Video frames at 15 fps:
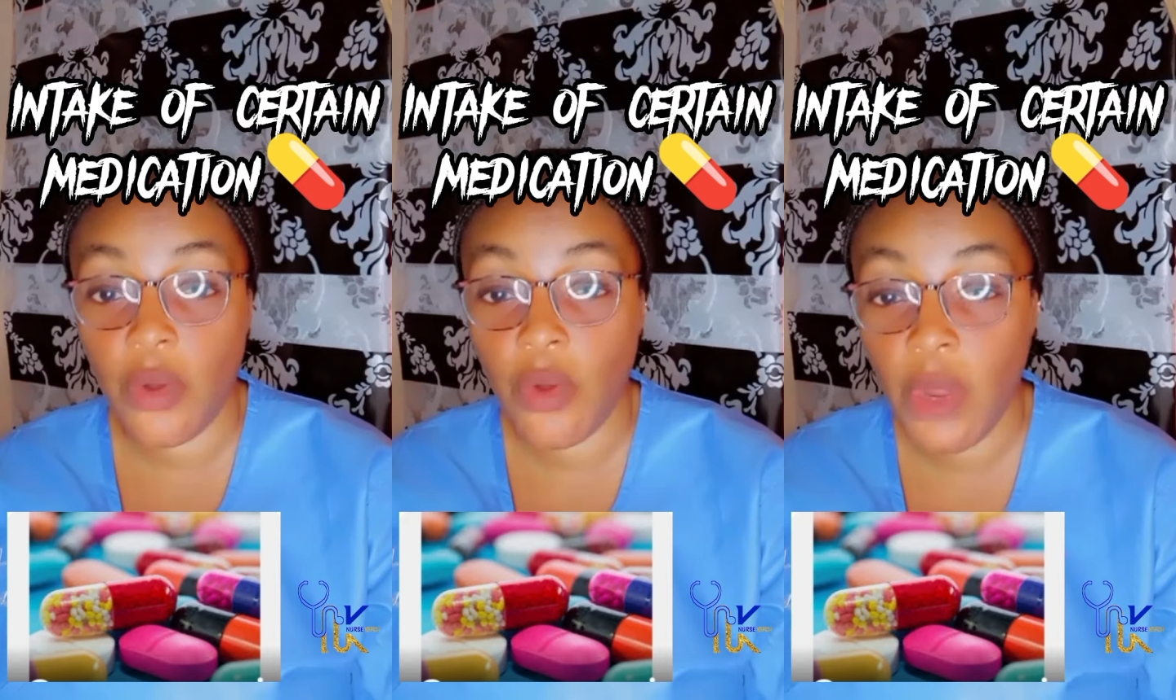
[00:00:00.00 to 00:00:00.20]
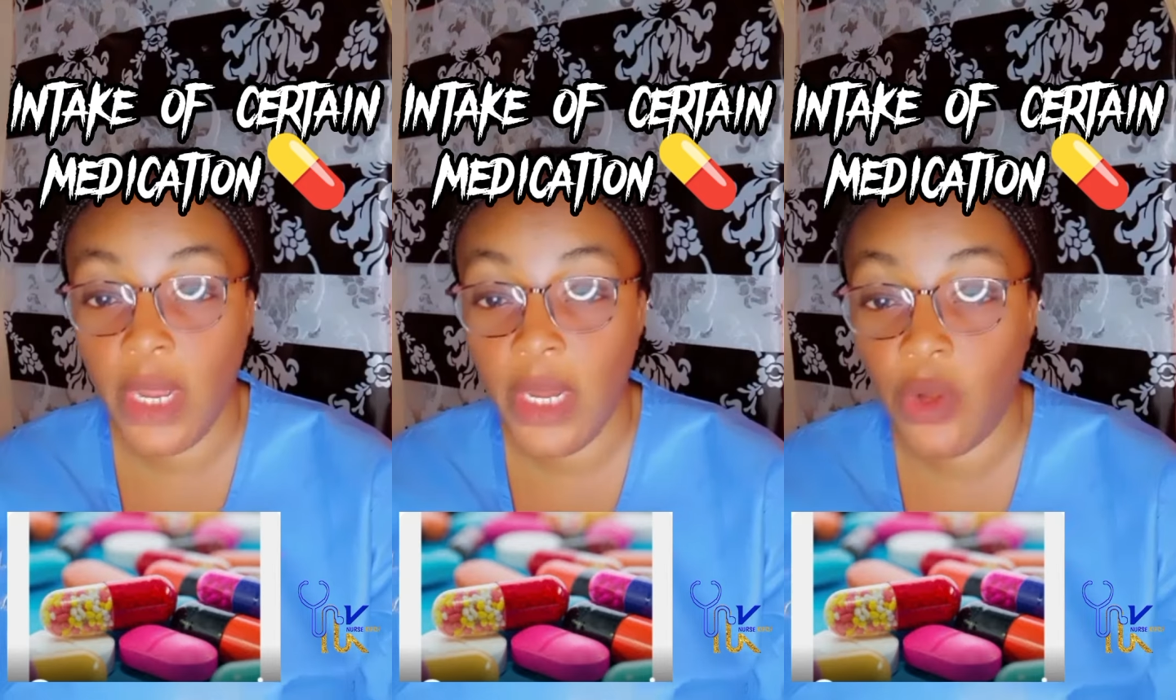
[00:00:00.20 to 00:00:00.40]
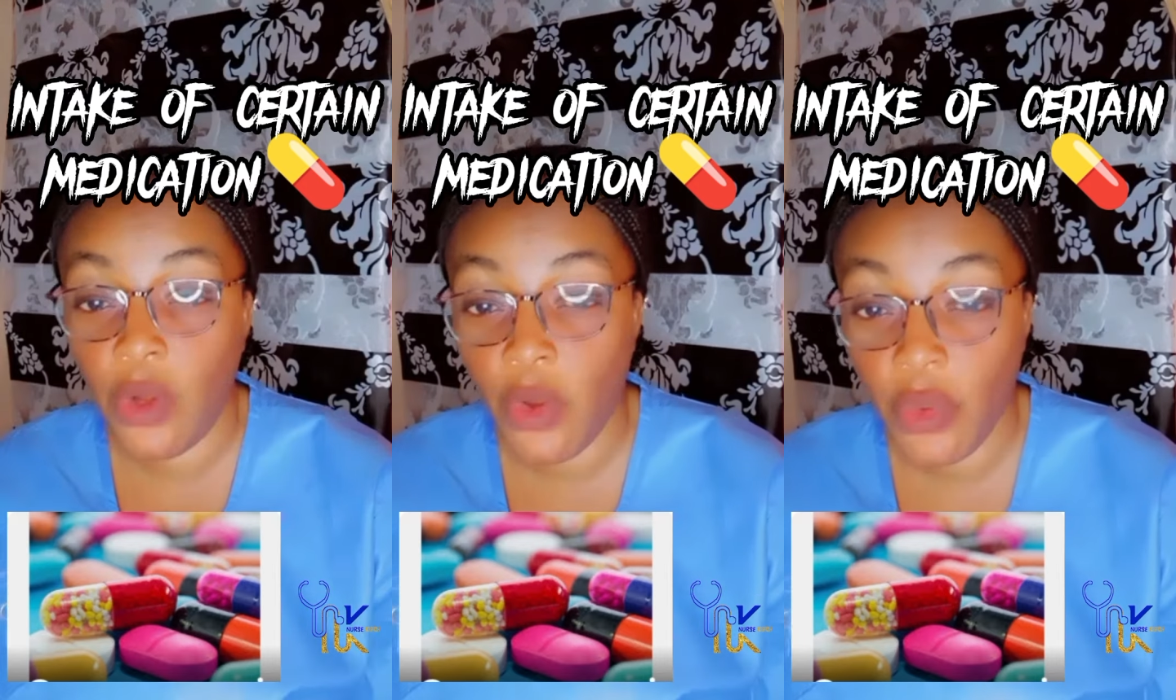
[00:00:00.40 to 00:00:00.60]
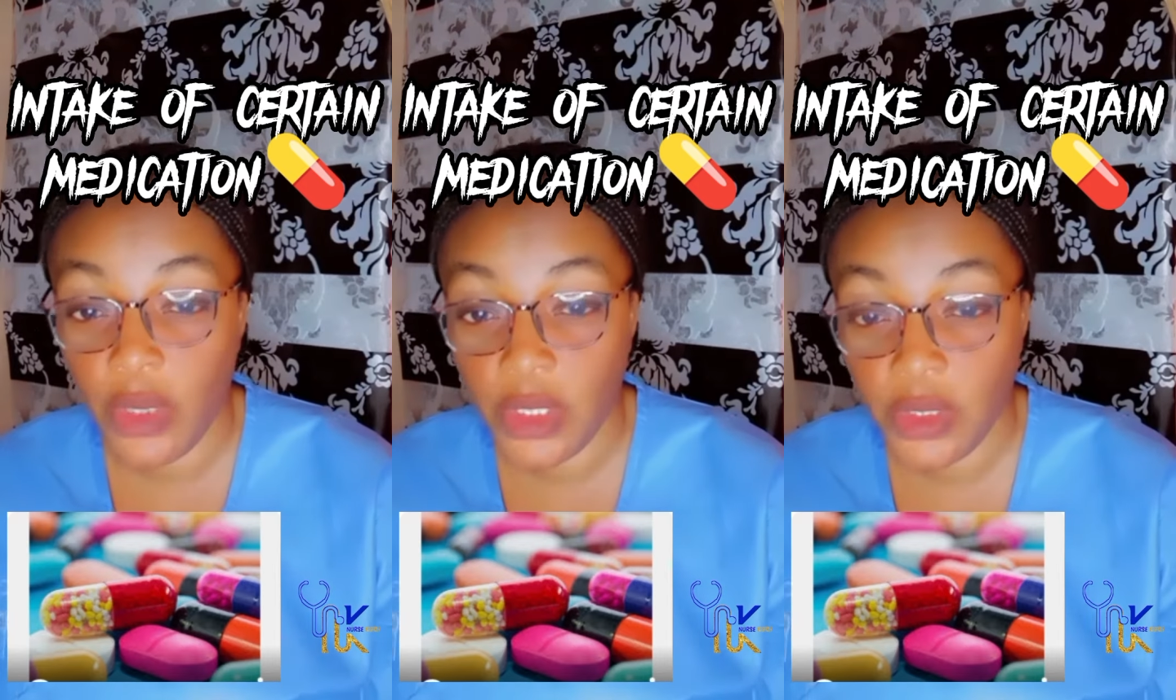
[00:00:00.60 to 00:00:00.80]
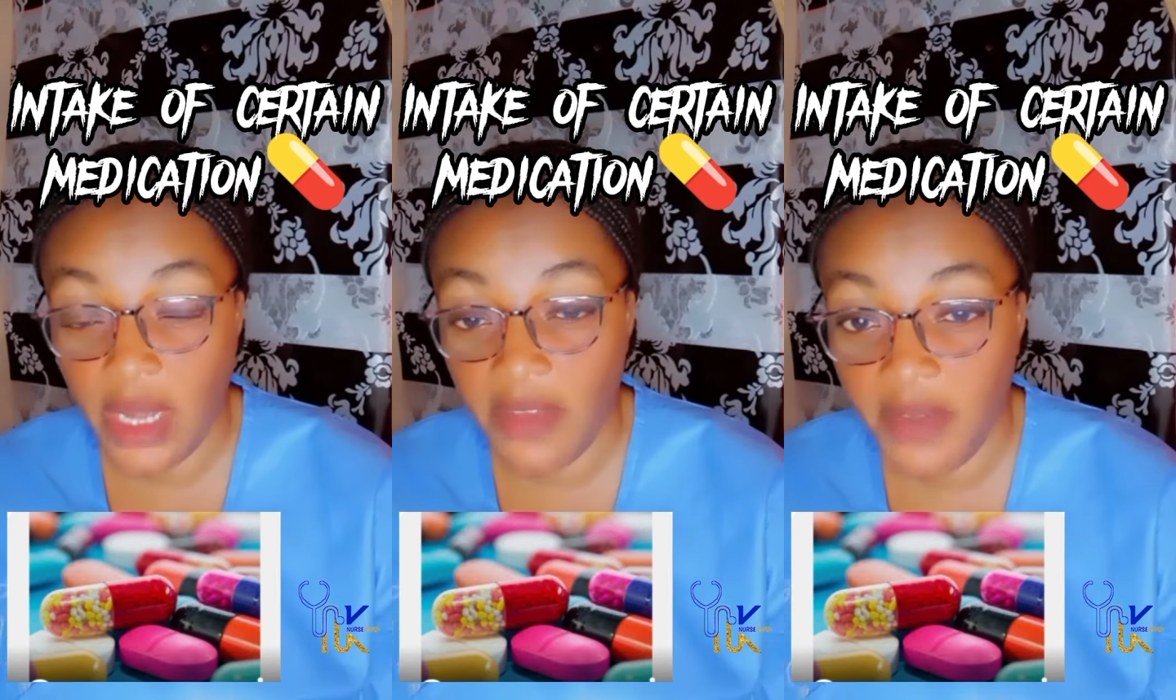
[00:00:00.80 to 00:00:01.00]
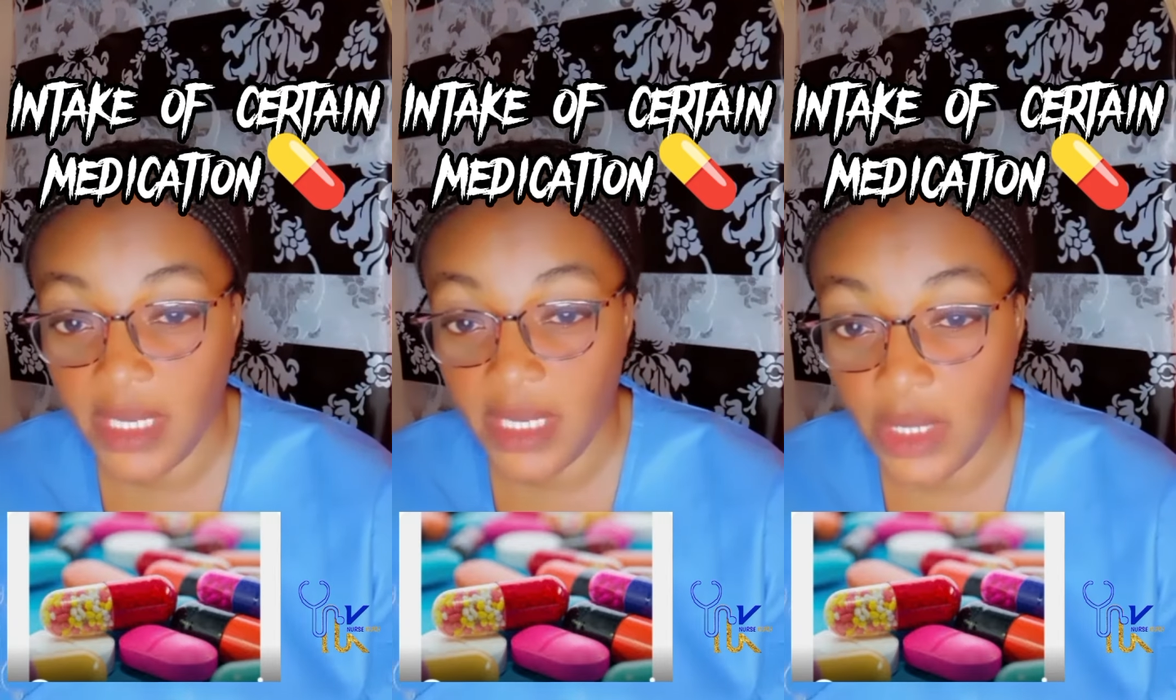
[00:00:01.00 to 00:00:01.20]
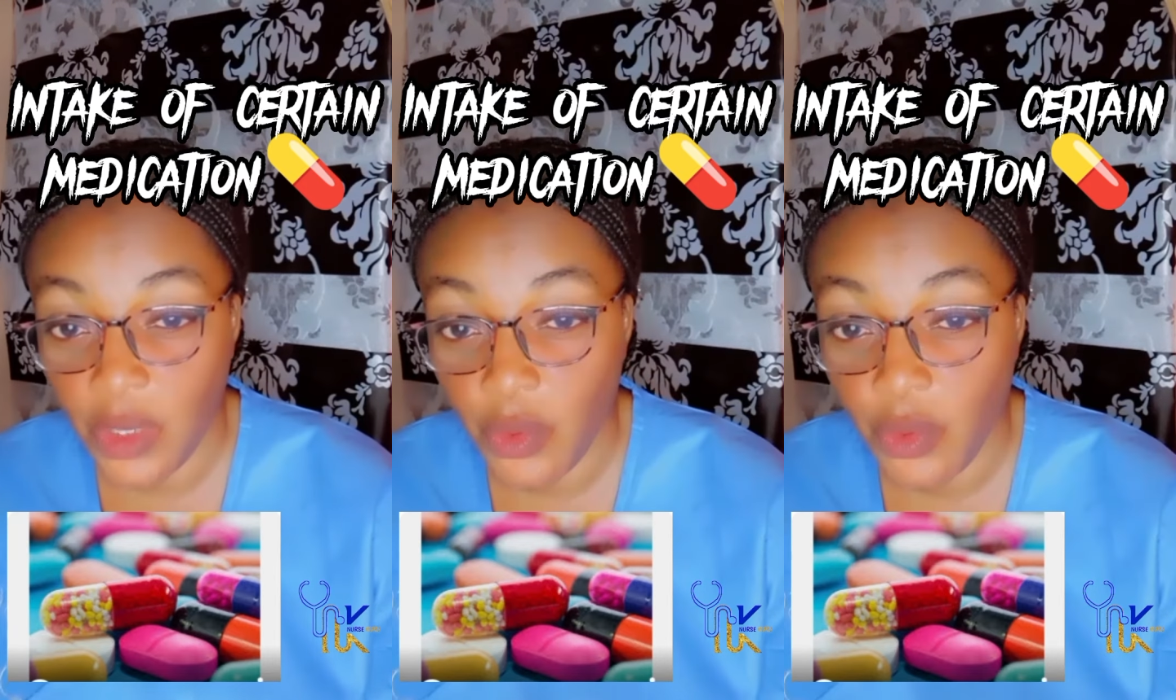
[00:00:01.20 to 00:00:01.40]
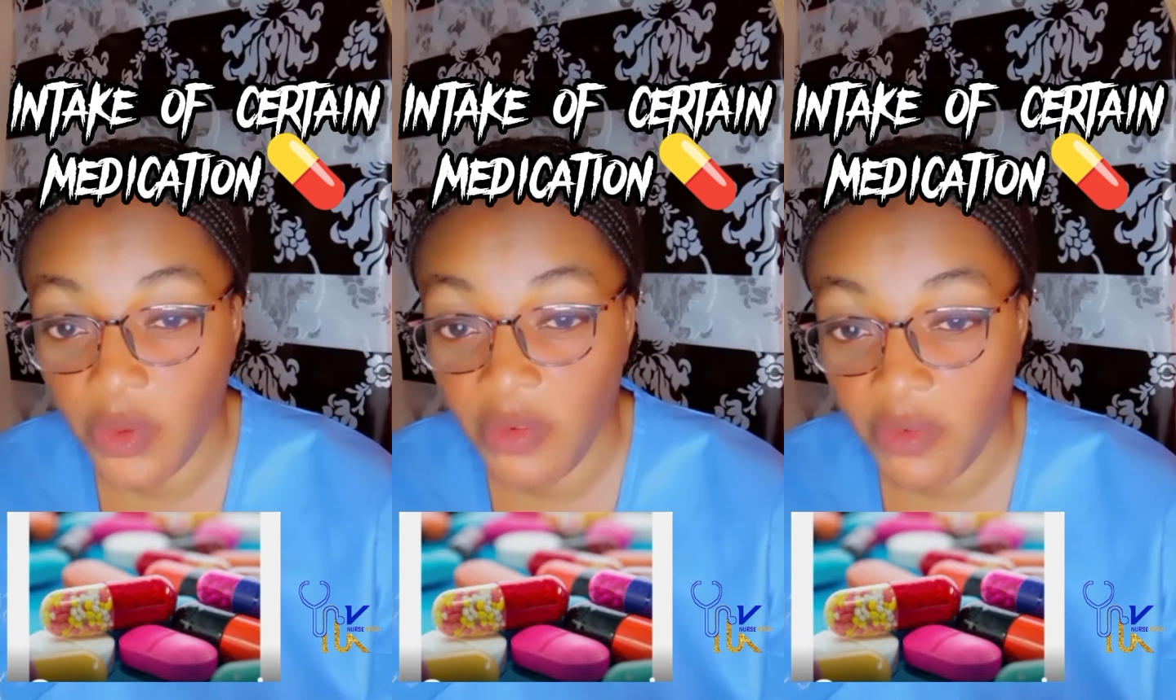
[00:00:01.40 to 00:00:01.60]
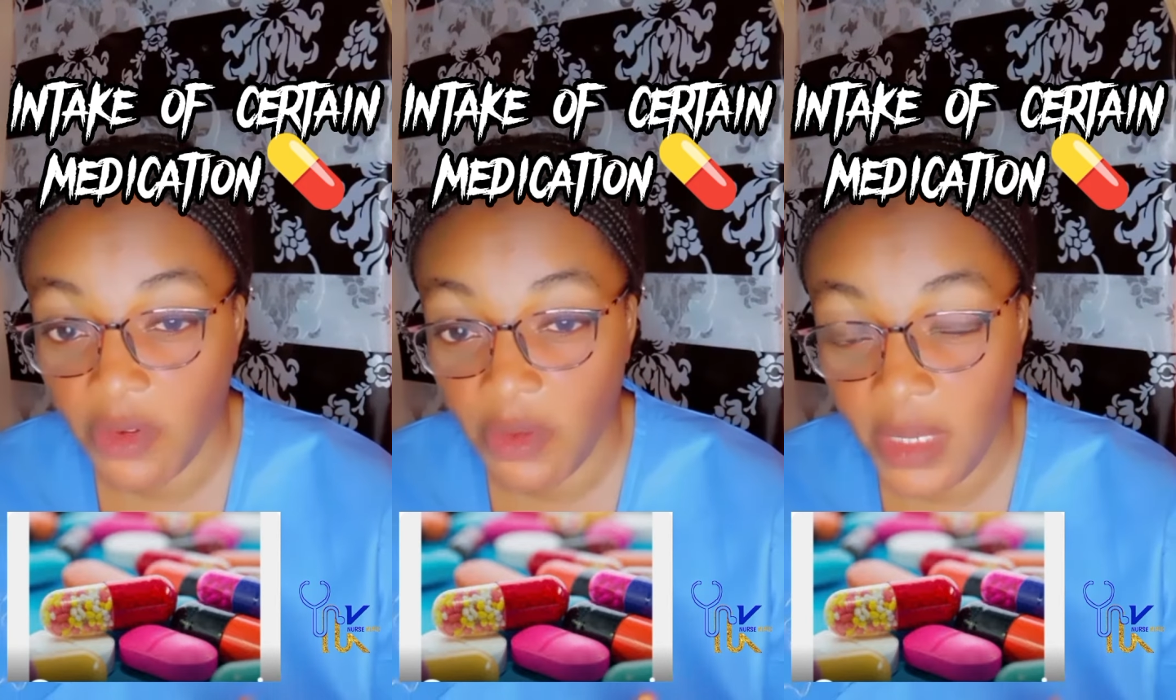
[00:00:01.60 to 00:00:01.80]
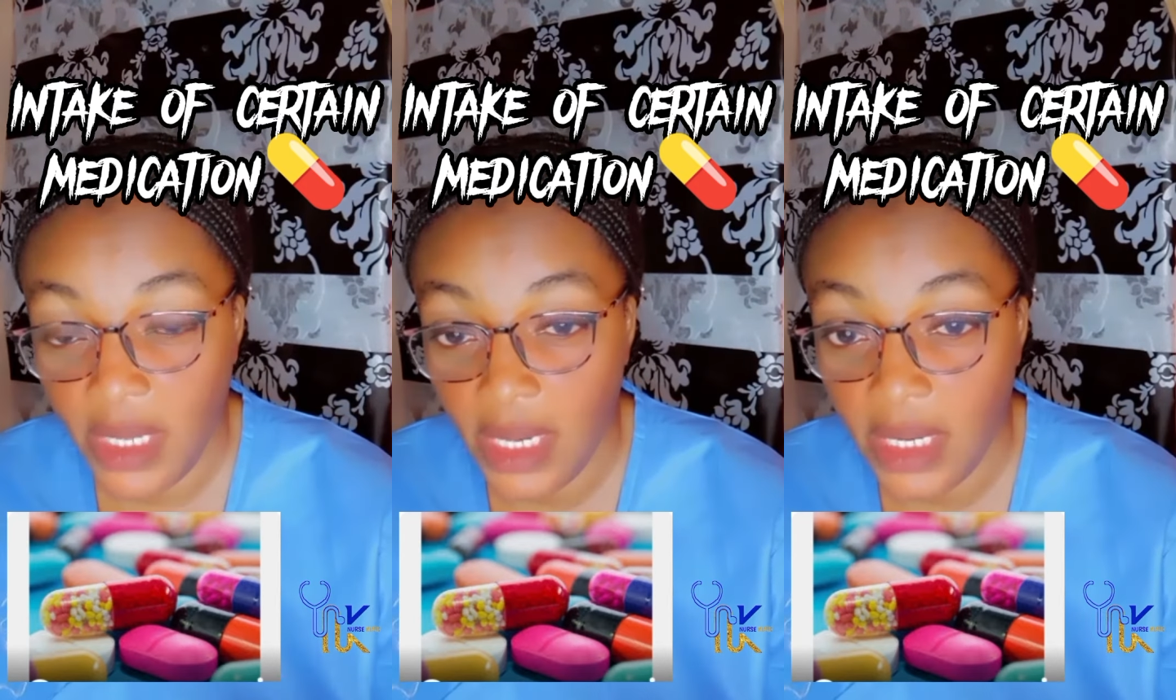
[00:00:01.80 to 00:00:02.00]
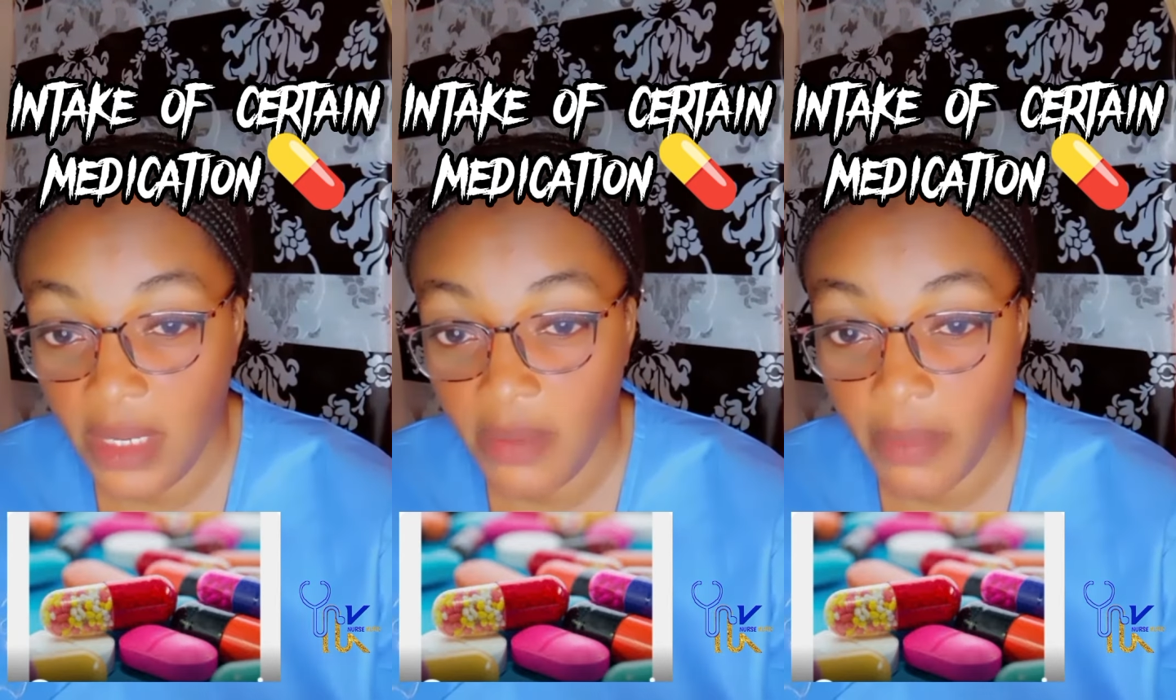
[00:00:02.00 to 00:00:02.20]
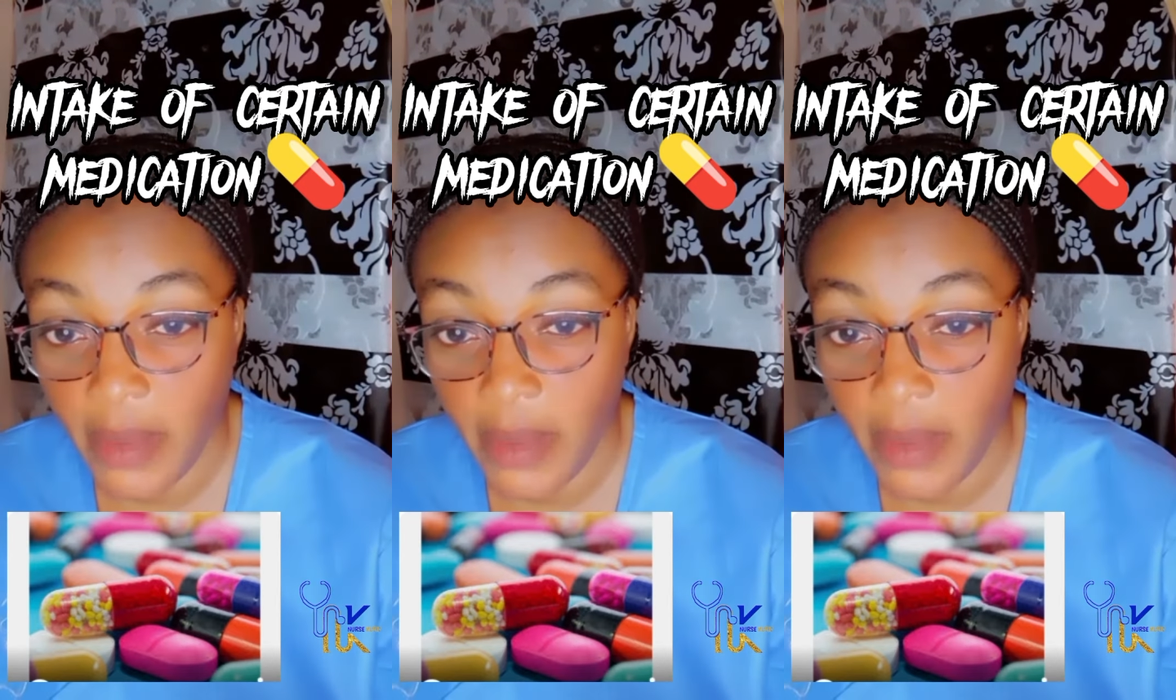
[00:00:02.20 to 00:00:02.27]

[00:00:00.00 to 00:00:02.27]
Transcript: a long way to affect a wound from healing